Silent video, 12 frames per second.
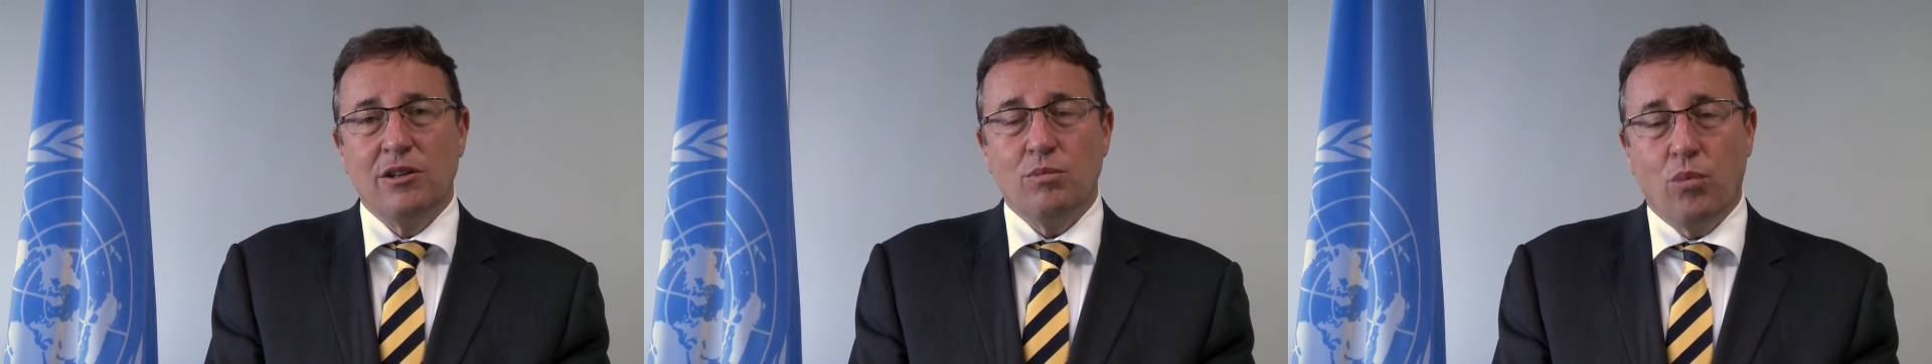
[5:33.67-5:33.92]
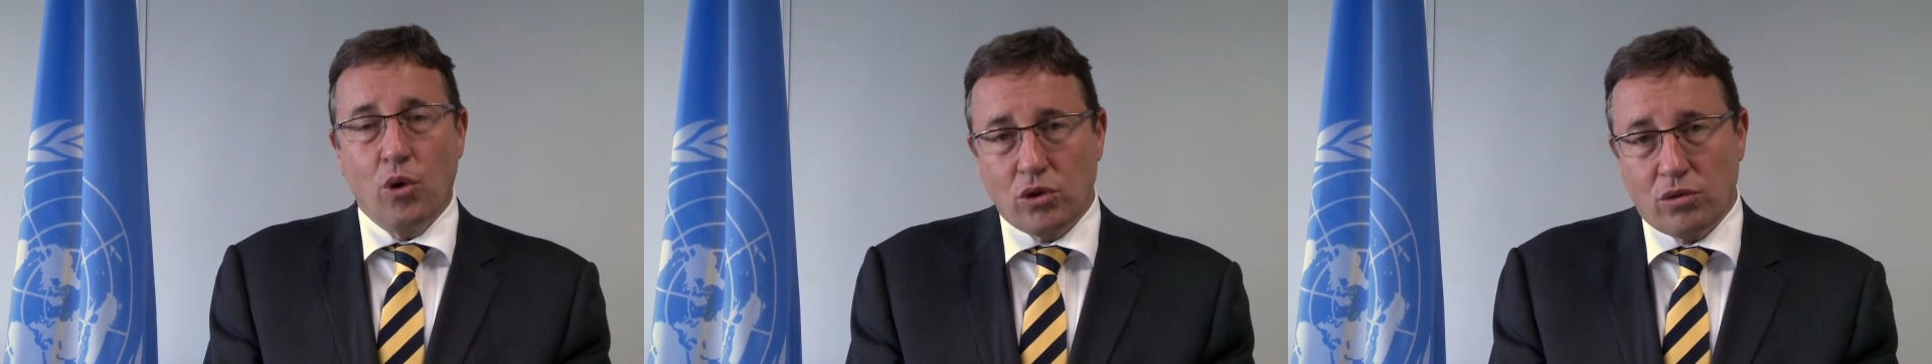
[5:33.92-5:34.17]

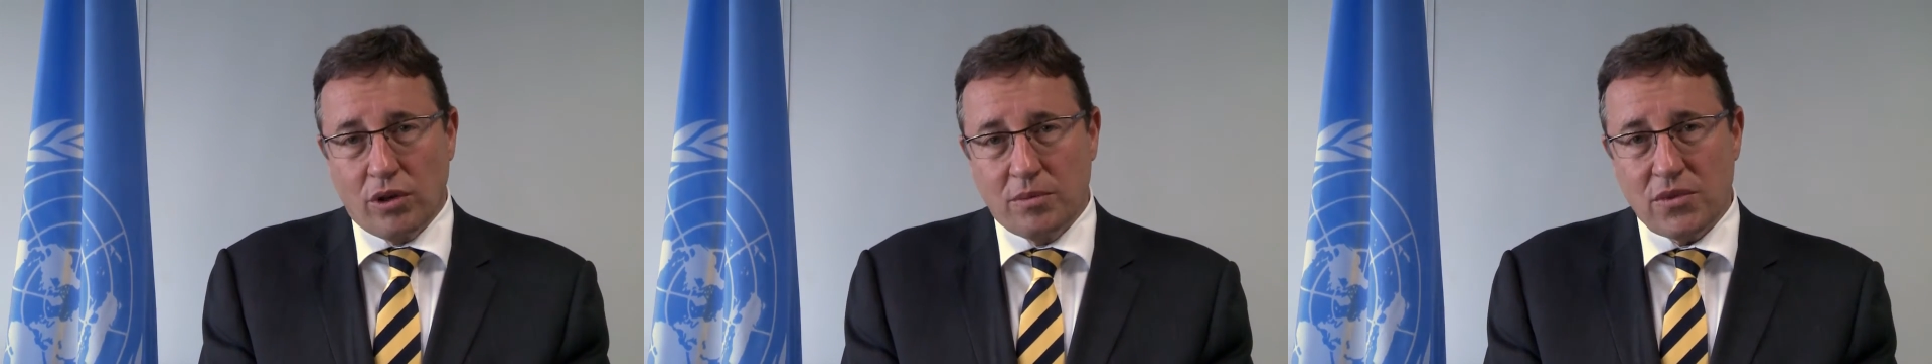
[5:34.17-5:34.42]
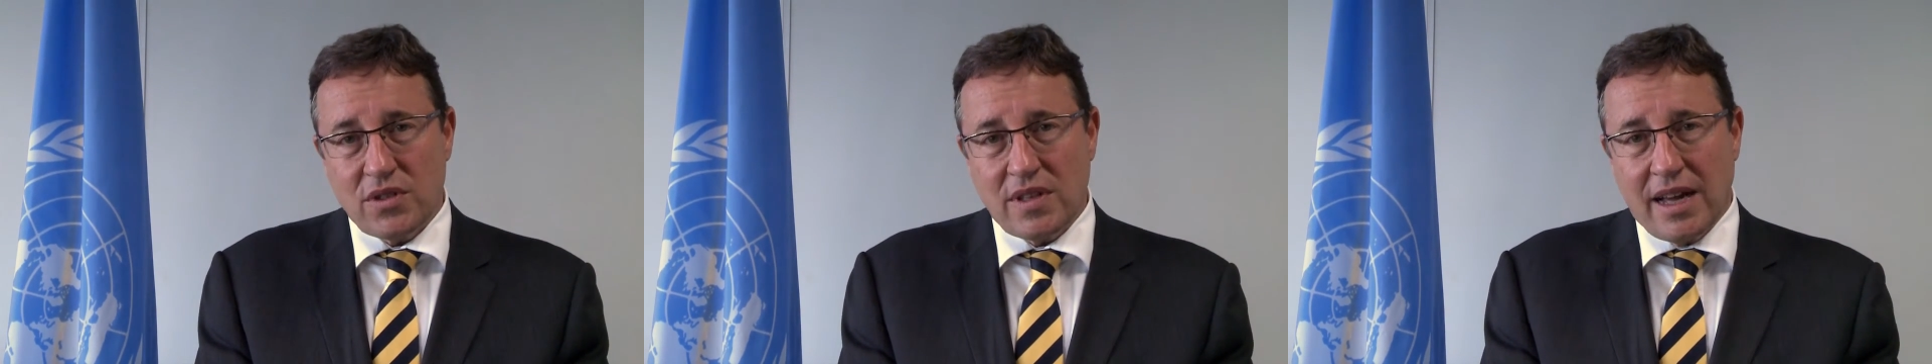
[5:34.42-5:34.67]

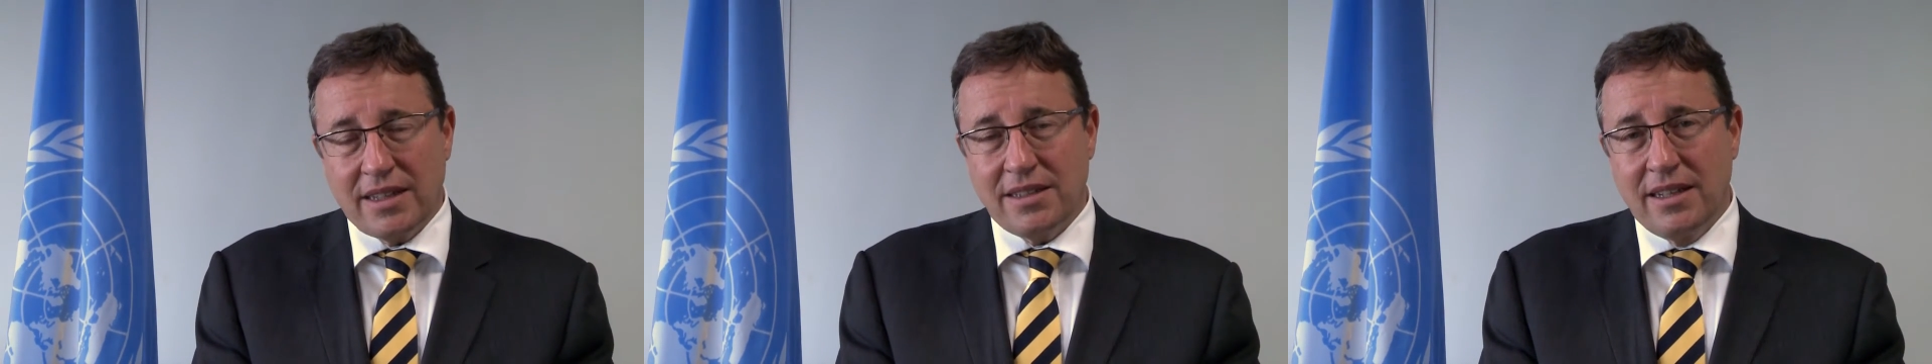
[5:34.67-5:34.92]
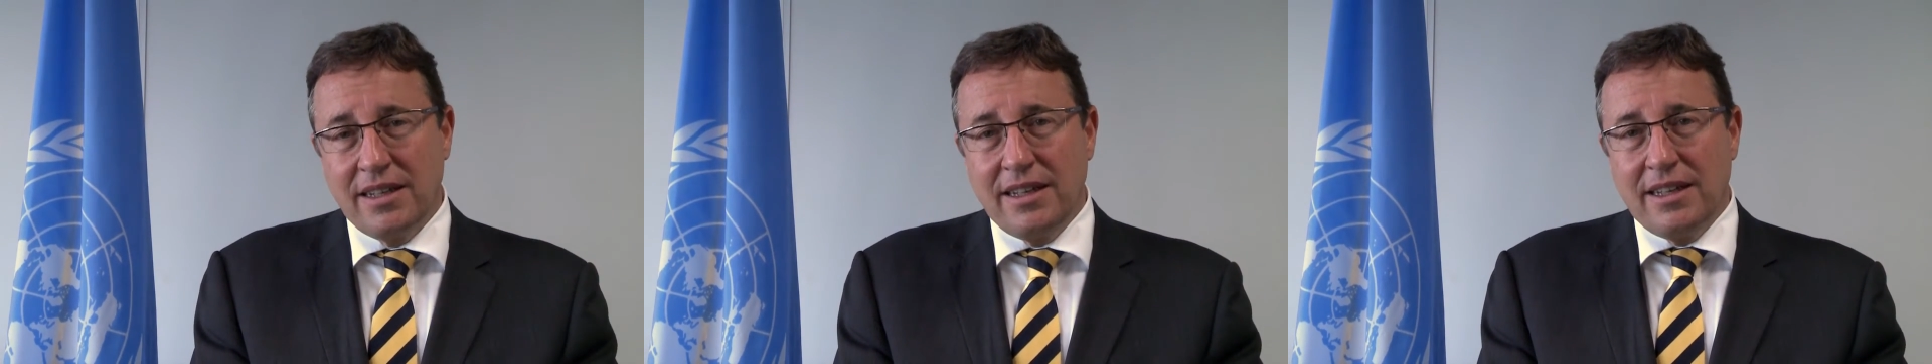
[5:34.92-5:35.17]
boardrooms
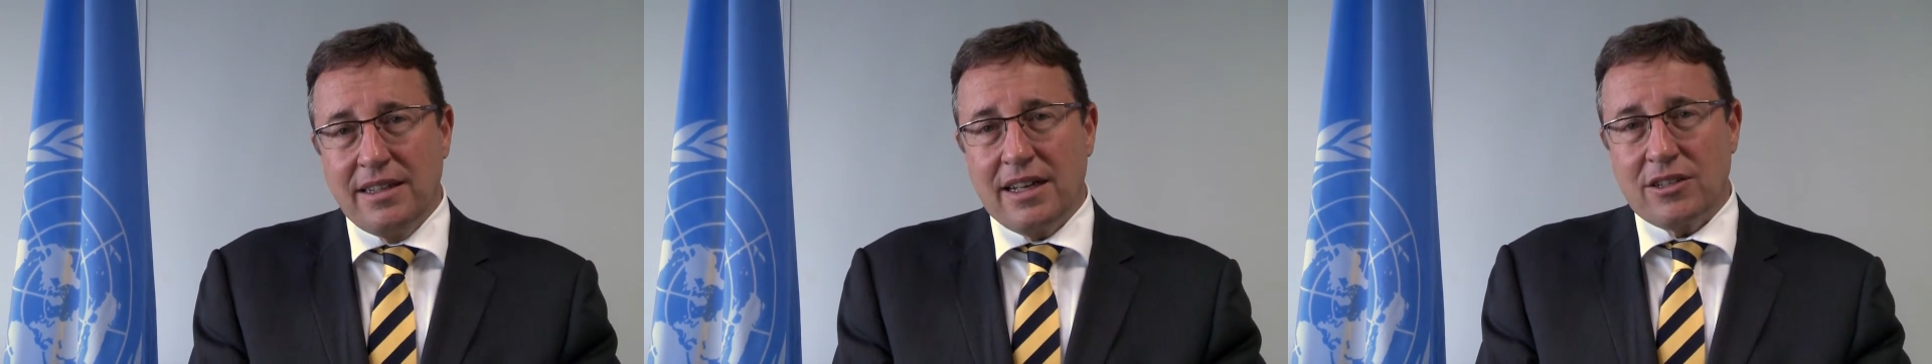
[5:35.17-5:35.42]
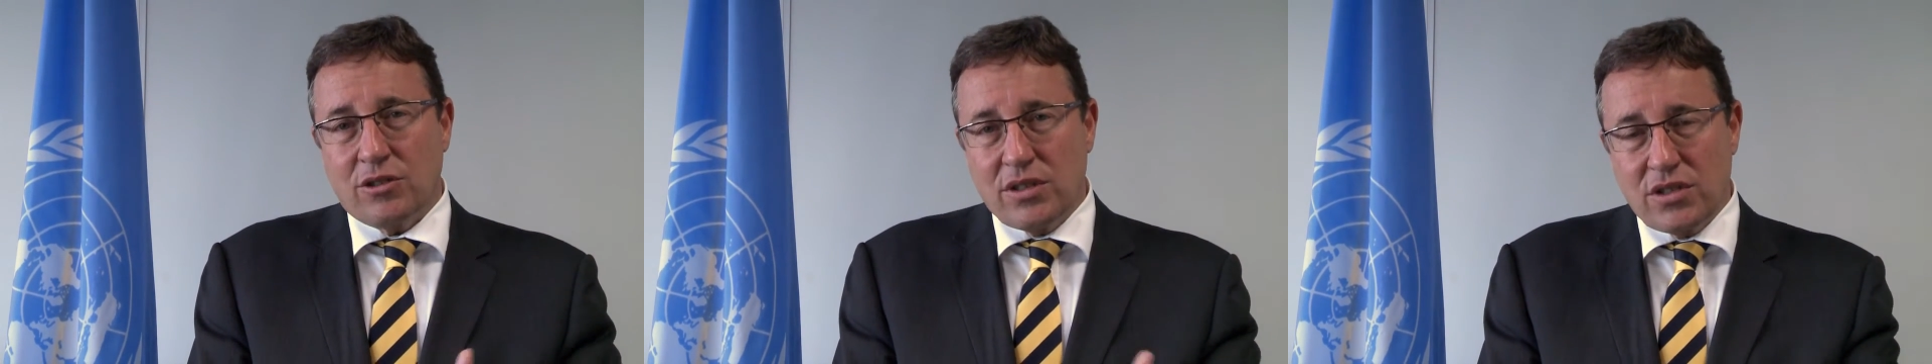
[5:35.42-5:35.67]

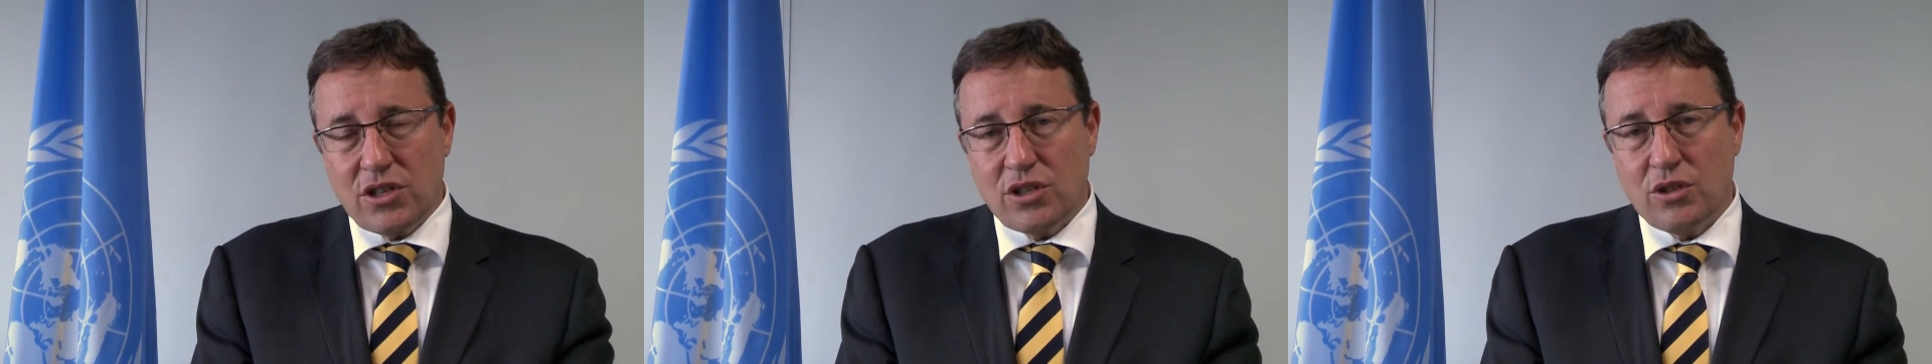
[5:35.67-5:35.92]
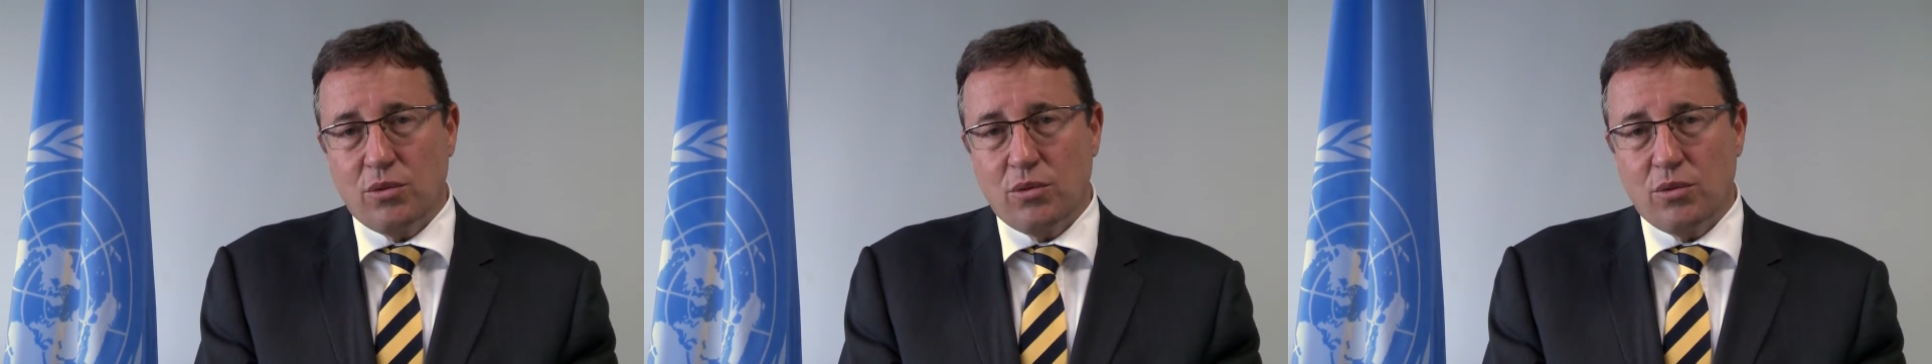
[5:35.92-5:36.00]
that transition